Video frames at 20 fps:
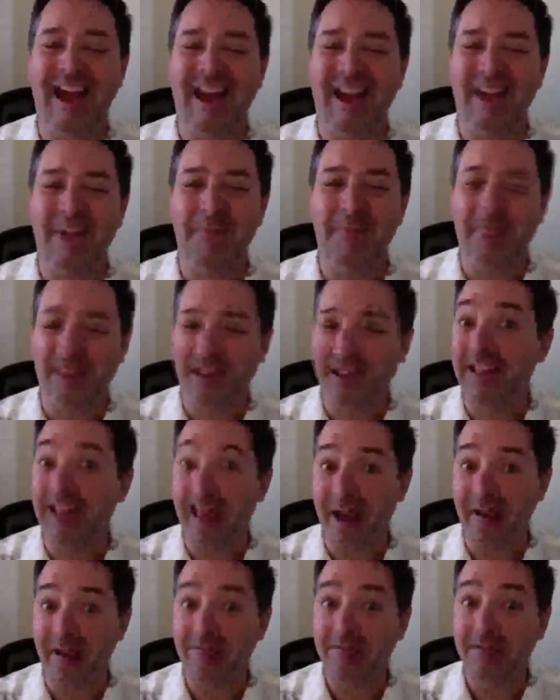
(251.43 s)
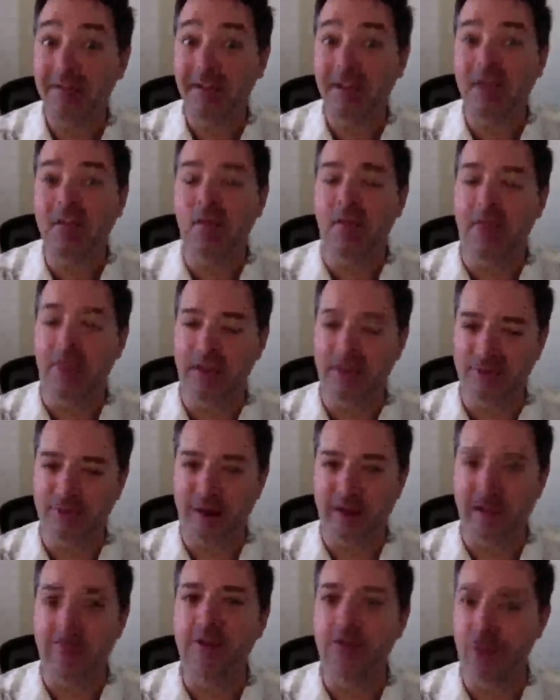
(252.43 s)
and a PDF with a
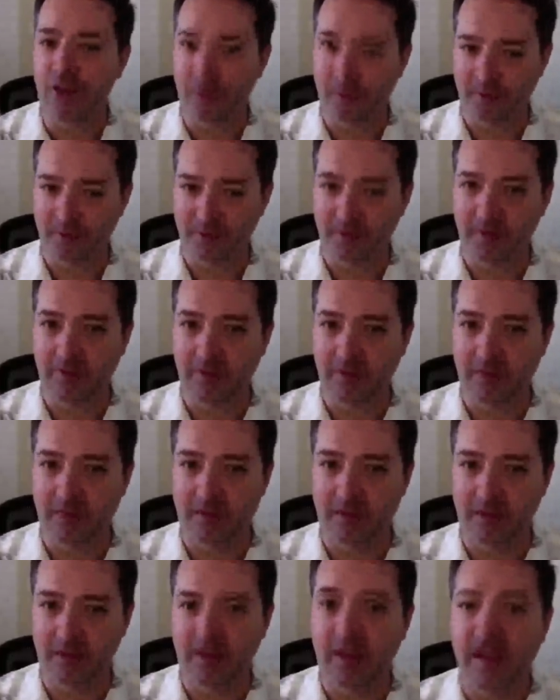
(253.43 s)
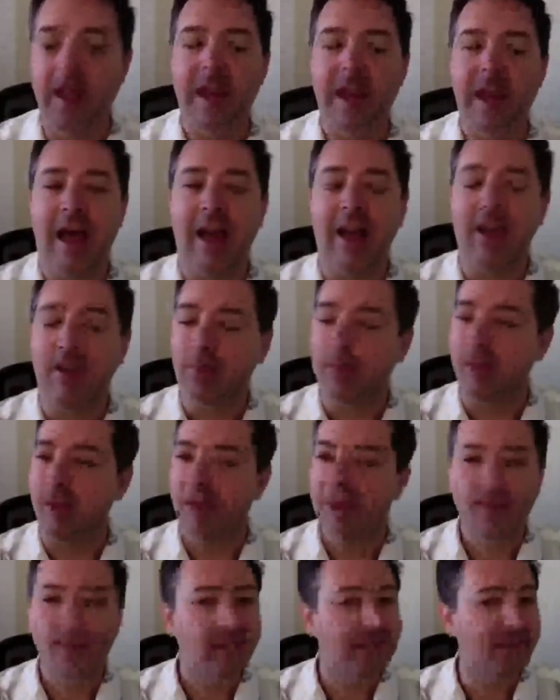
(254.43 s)
transcript of everything. And
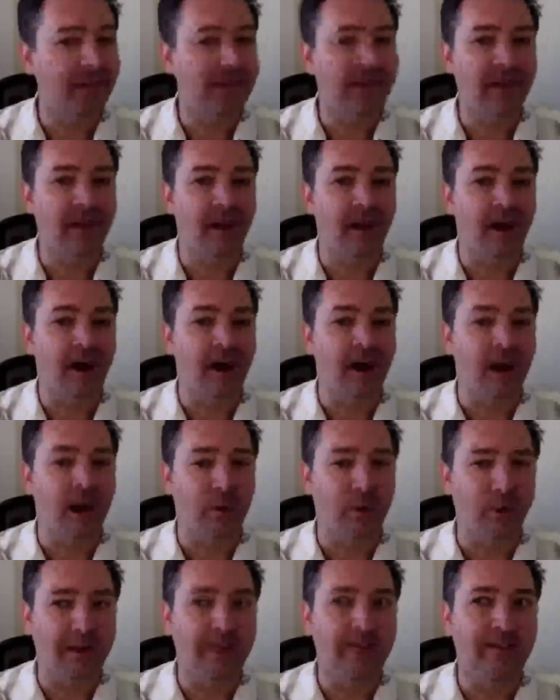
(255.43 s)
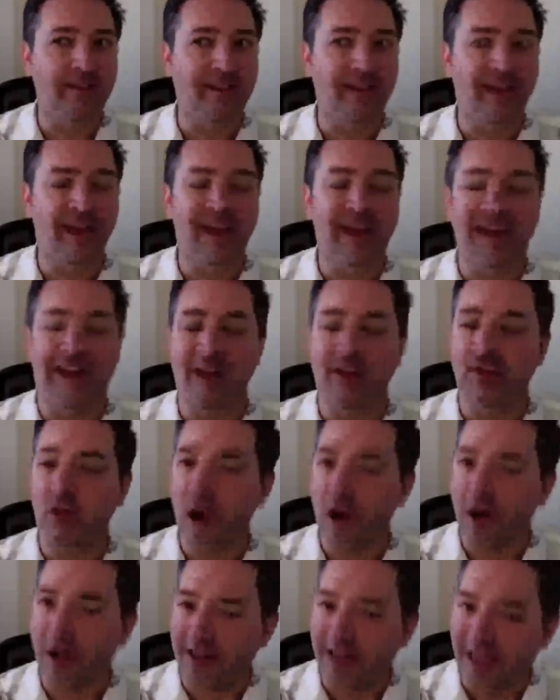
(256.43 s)
I went in and I
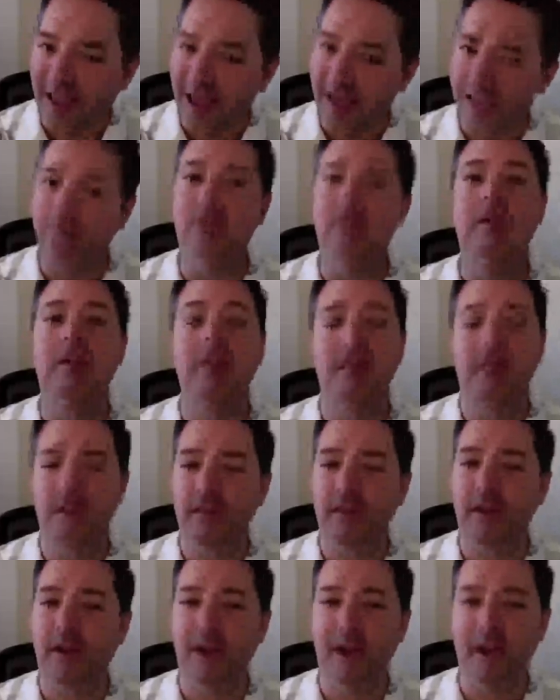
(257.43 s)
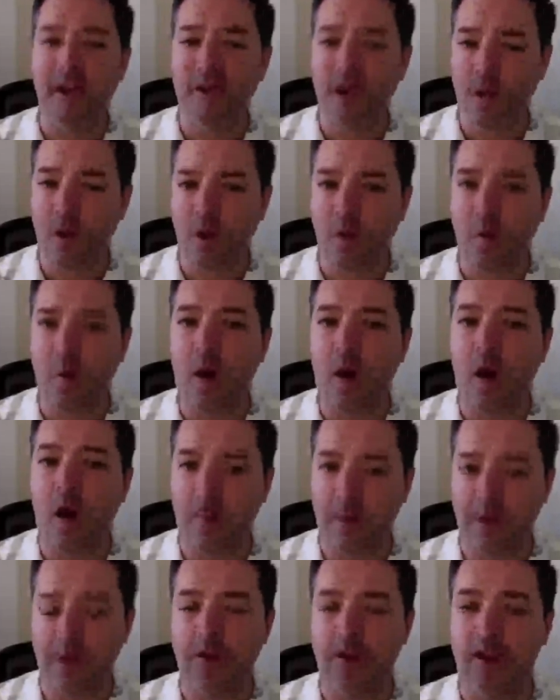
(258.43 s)
taught everything that I know
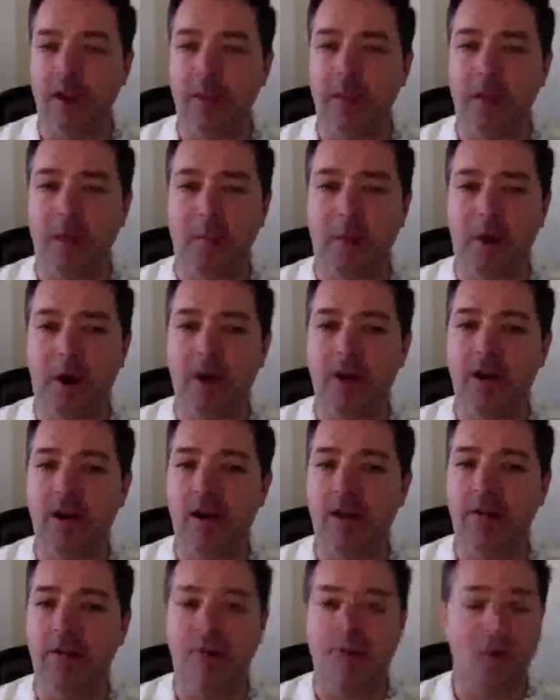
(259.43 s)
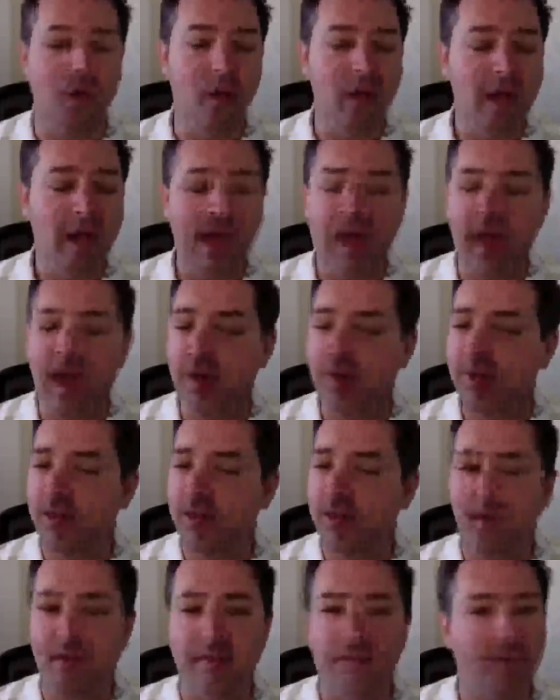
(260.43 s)
about email marketing. So
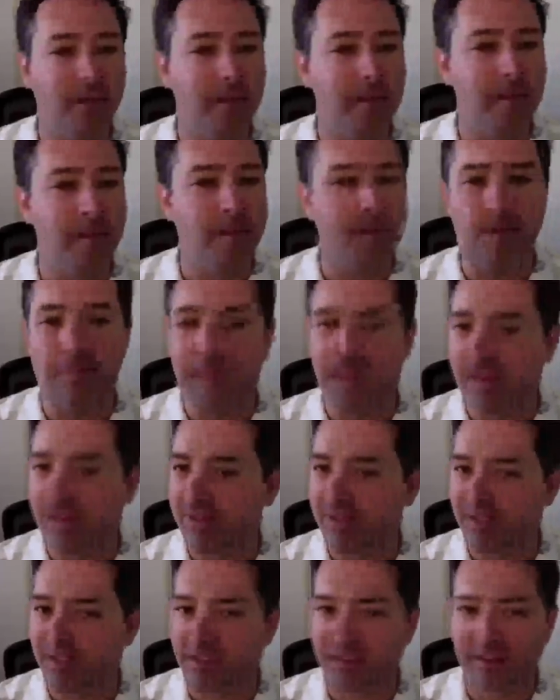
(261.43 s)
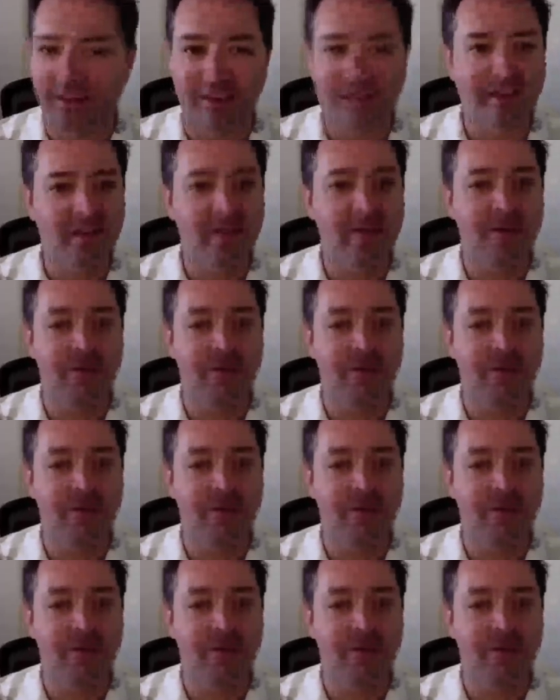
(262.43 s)
everything from basic